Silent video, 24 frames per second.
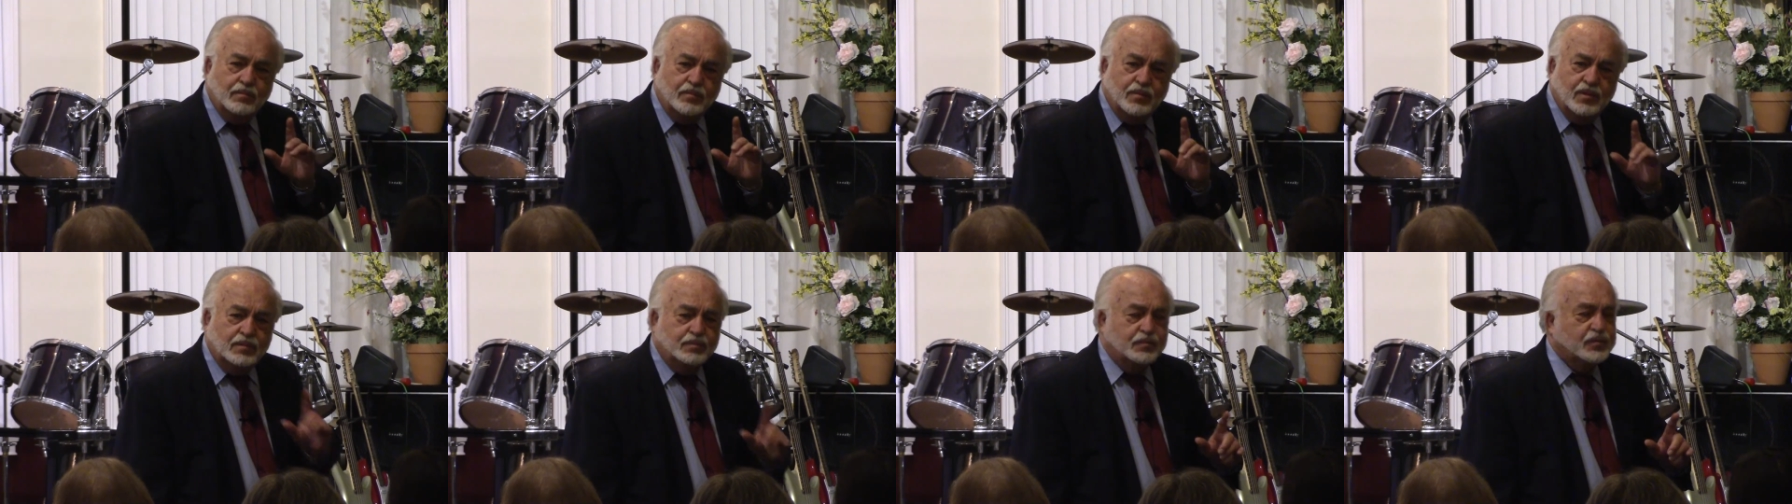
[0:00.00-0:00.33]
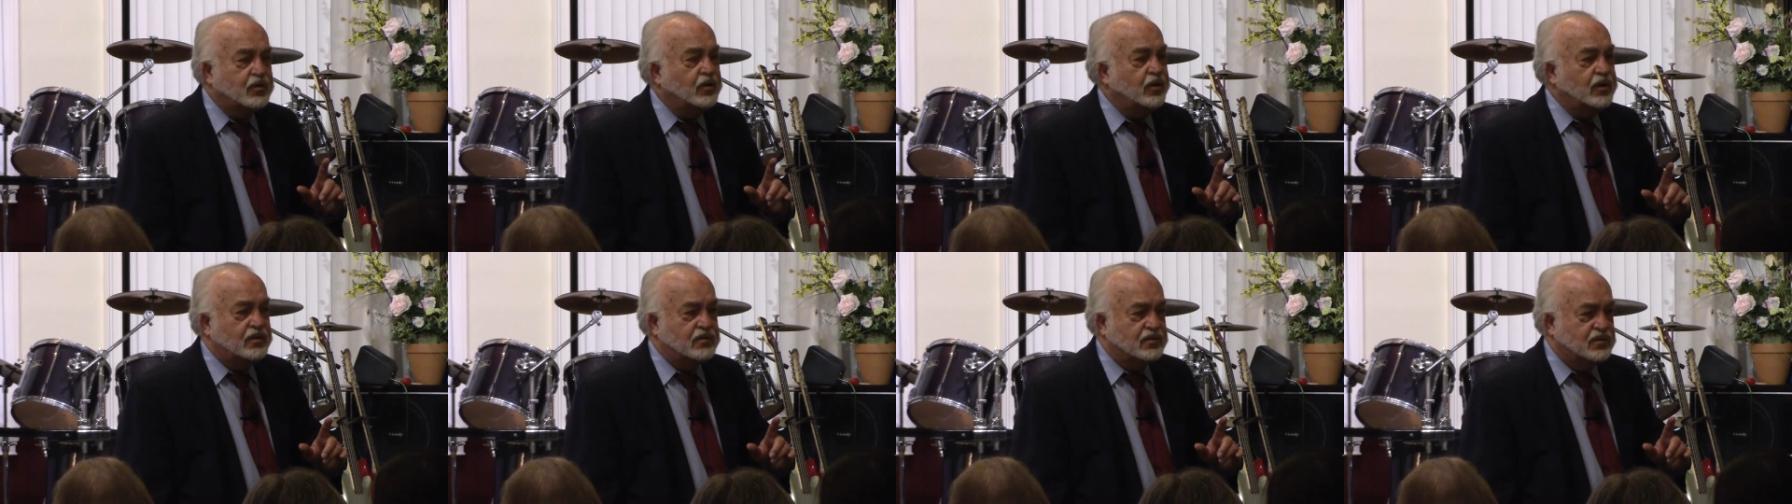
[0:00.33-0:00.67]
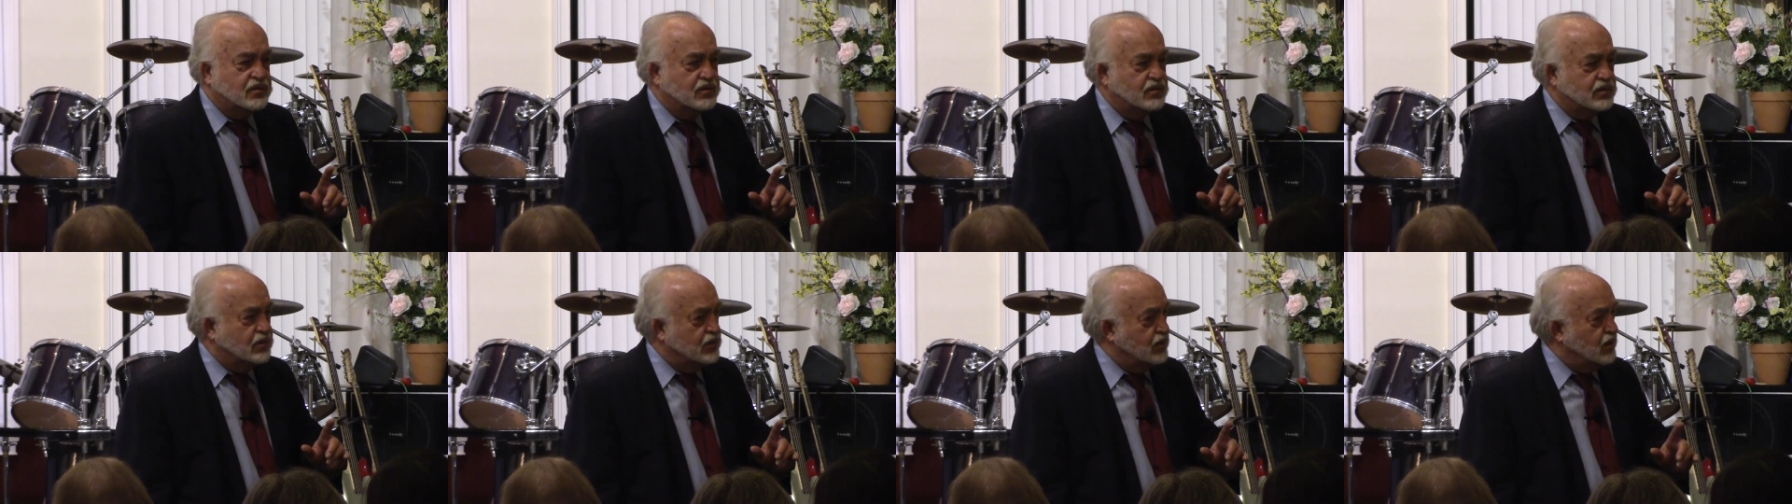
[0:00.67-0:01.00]
But
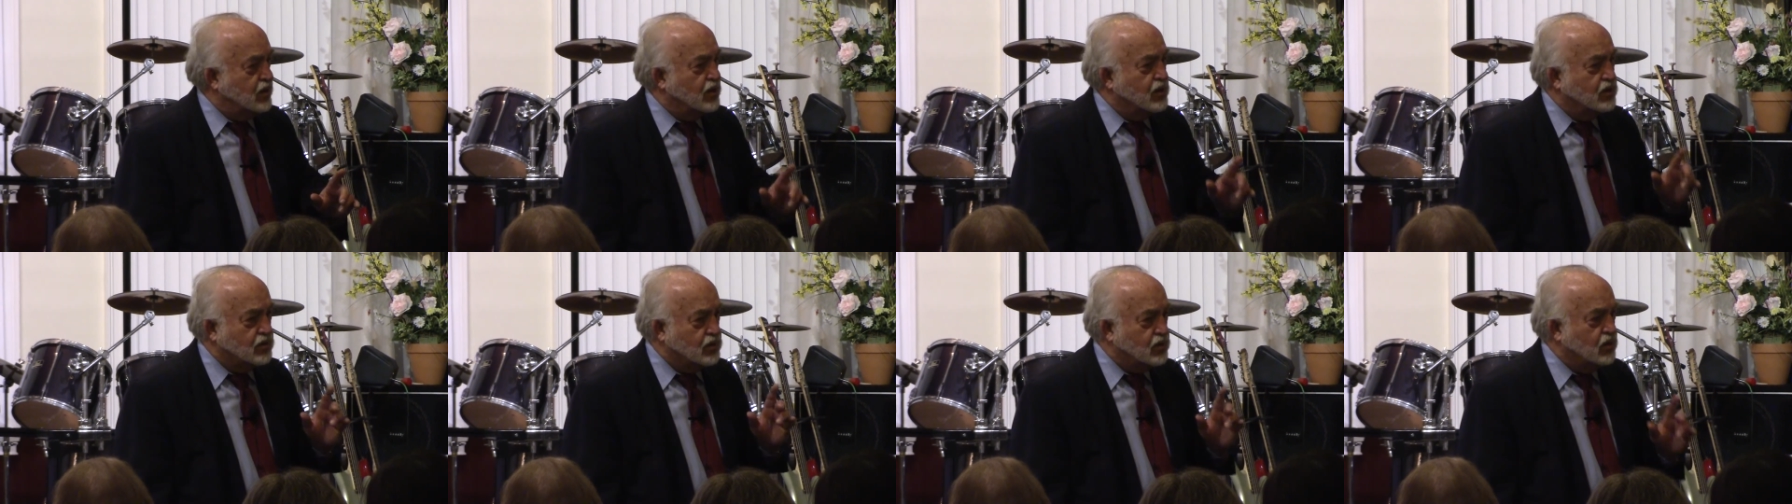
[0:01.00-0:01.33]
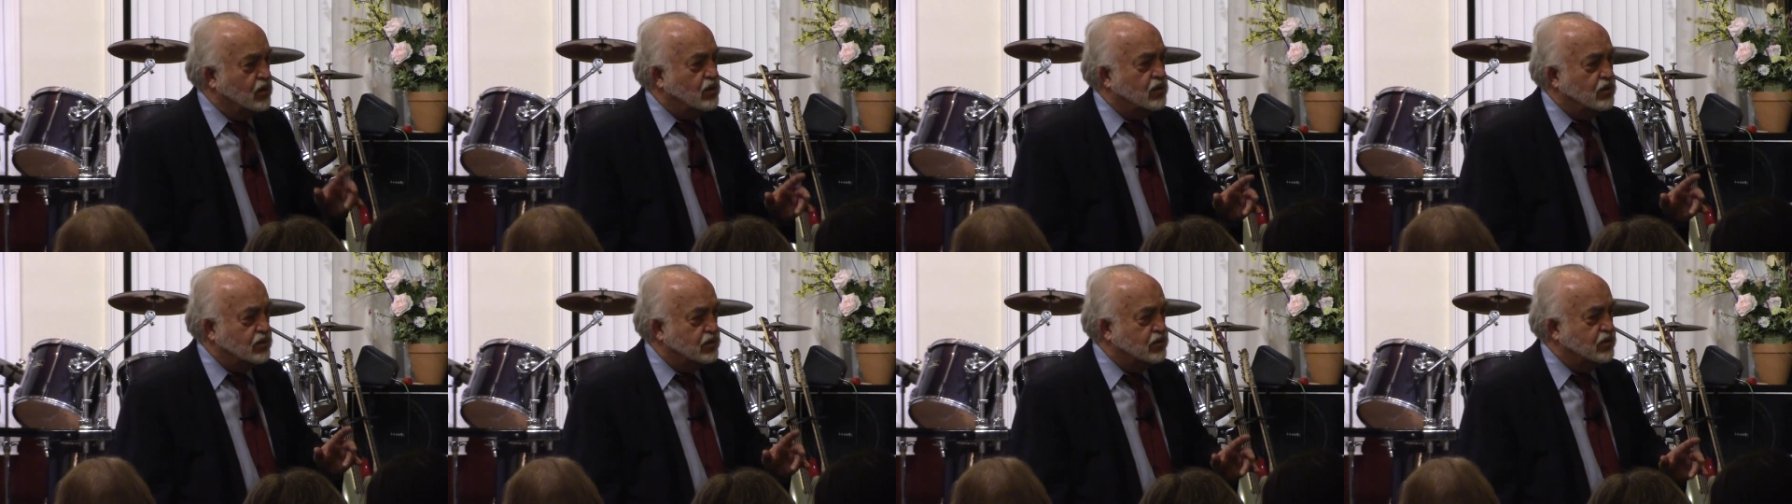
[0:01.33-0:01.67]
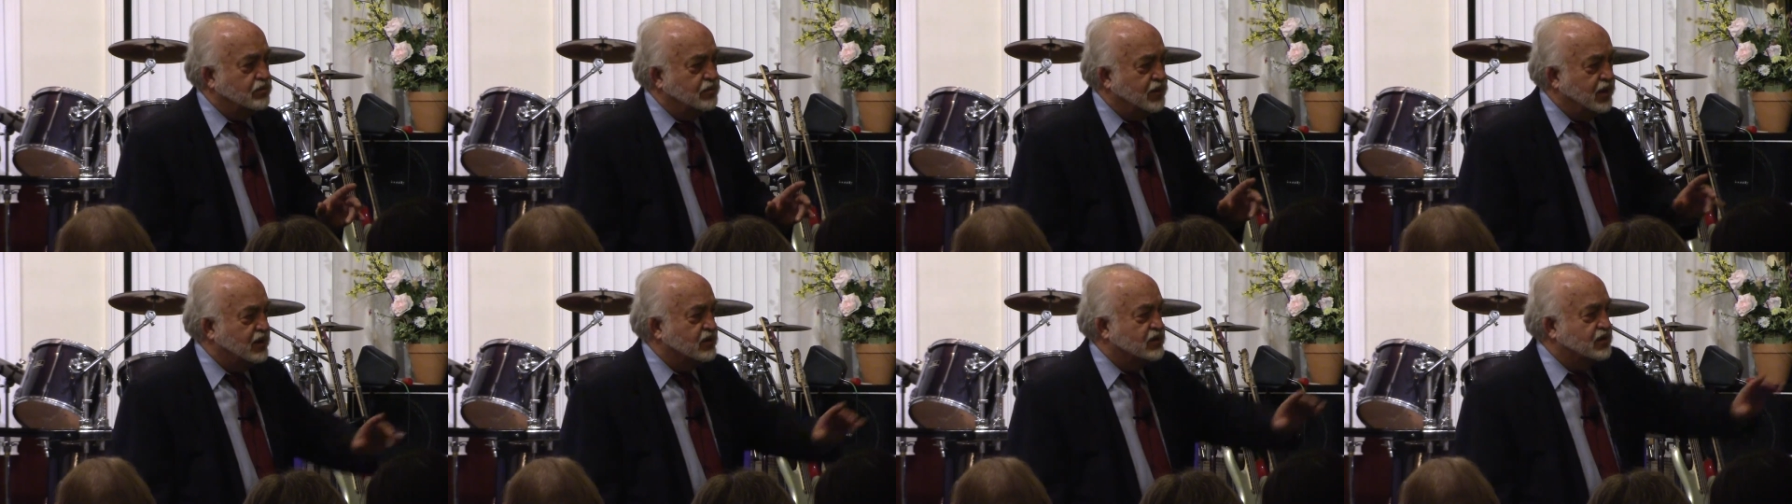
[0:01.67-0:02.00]
priests are called
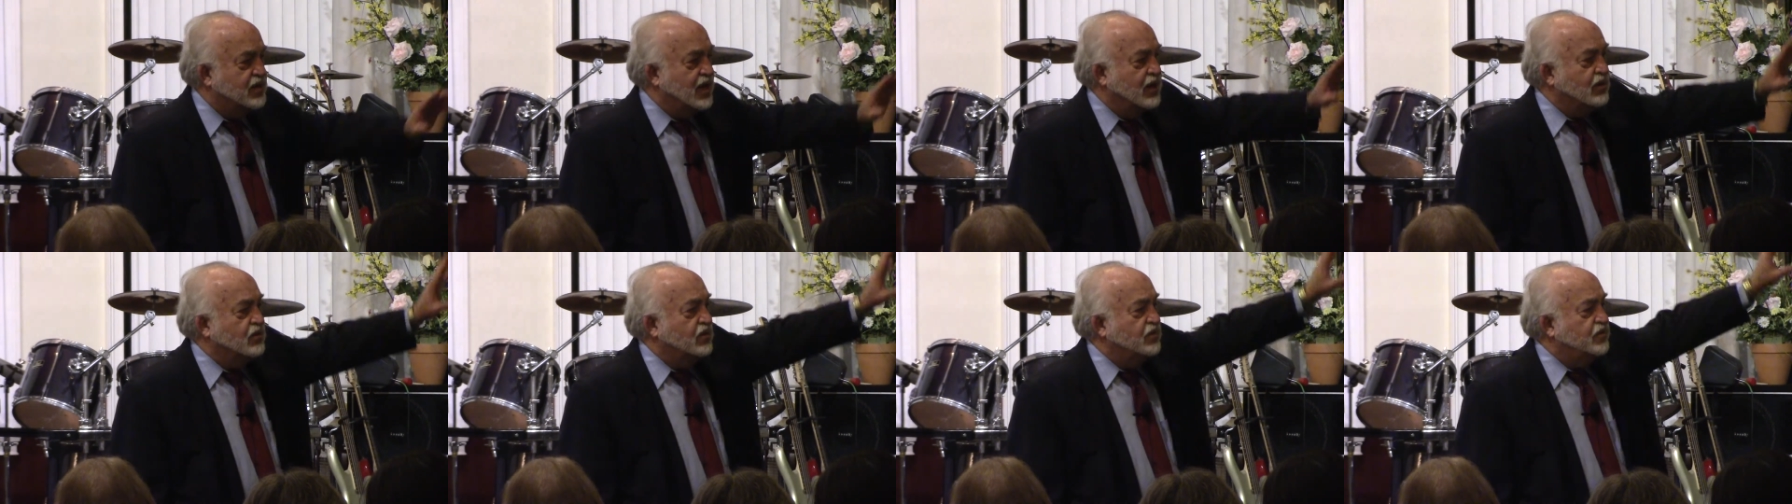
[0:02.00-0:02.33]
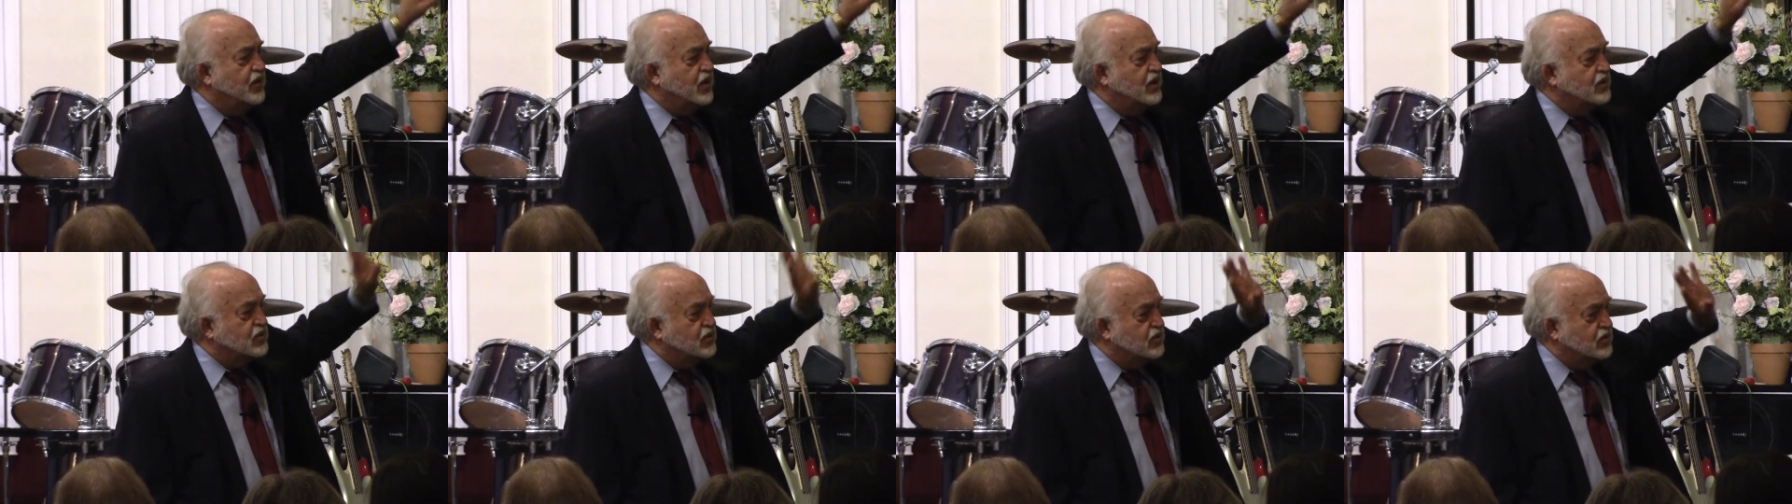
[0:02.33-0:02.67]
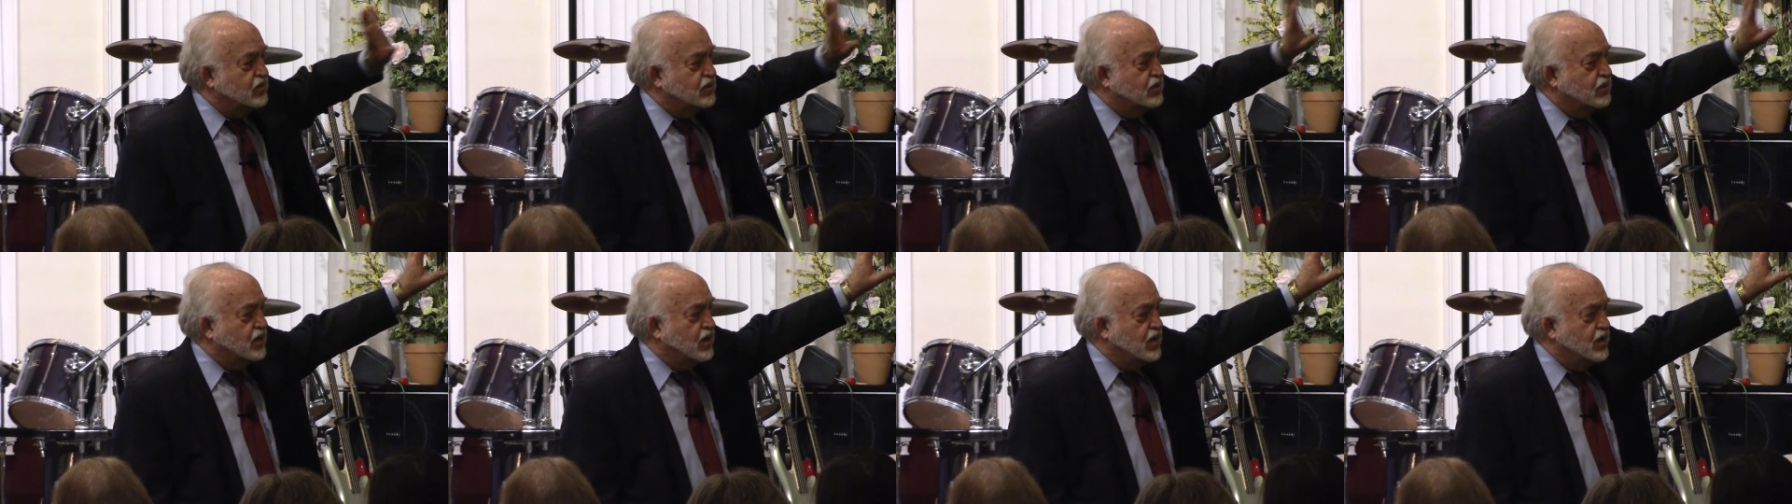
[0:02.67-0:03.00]
to make sacrifices
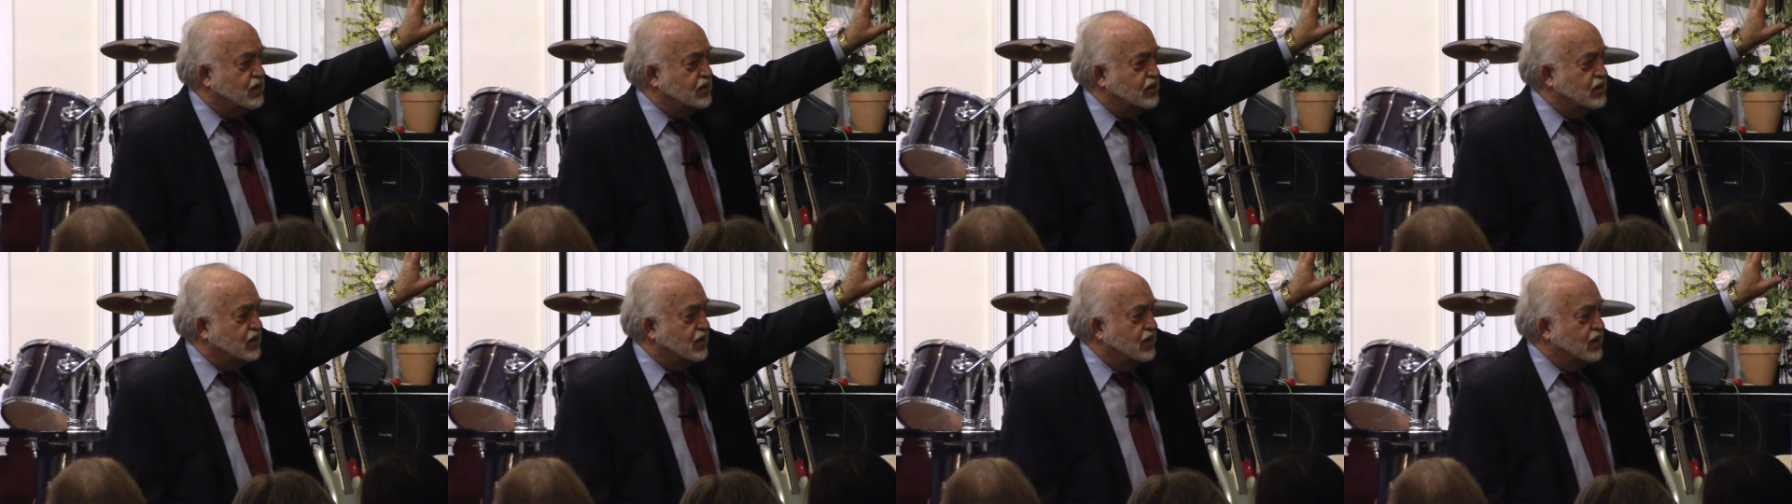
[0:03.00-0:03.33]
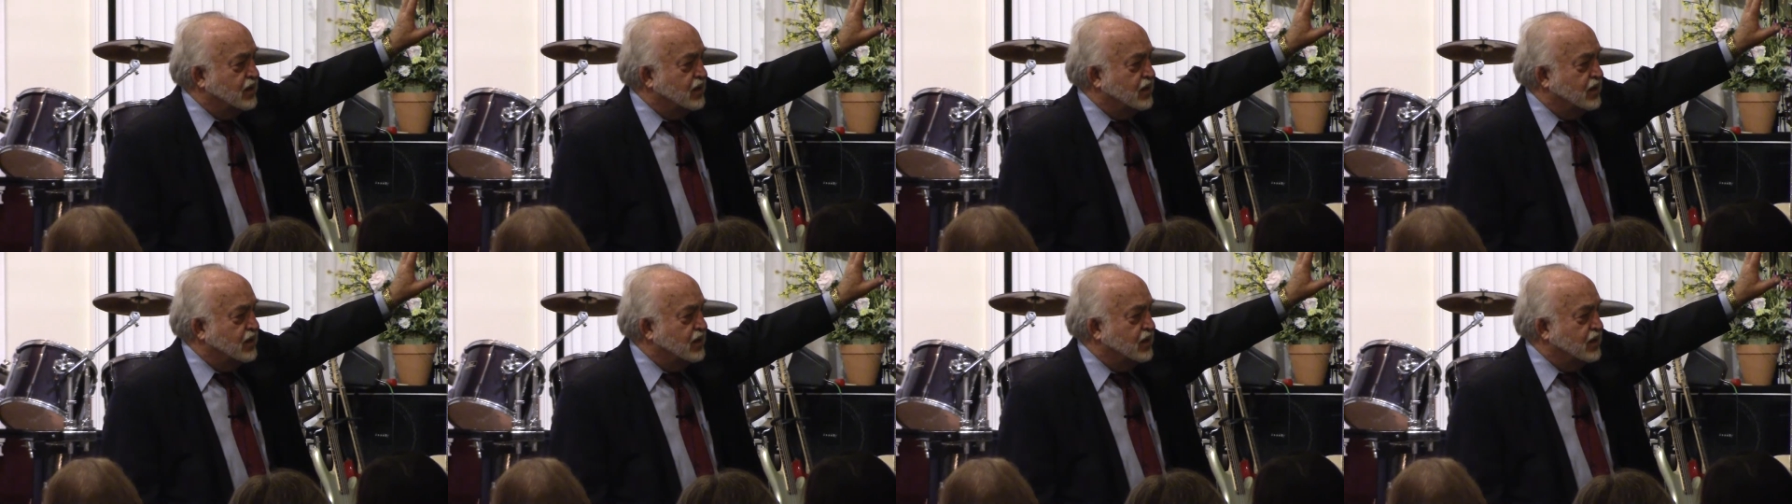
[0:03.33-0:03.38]
to God